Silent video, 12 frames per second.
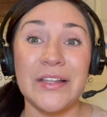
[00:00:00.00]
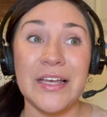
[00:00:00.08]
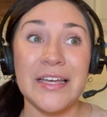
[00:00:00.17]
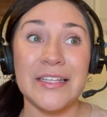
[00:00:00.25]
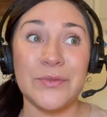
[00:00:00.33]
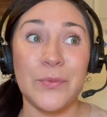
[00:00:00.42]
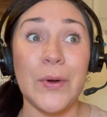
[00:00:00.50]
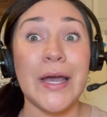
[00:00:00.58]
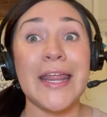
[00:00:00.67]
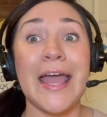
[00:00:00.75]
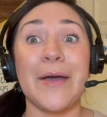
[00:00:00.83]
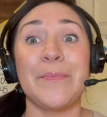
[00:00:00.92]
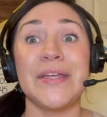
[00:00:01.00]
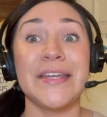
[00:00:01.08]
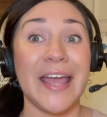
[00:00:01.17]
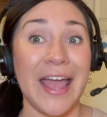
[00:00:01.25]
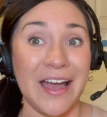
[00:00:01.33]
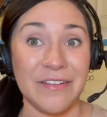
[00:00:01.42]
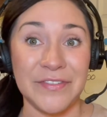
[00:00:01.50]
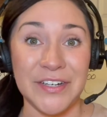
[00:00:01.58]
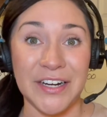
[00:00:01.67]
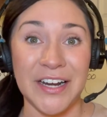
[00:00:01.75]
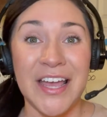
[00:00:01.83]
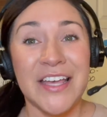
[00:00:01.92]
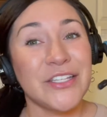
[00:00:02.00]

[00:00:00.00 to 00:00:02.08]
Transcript: as what happened after.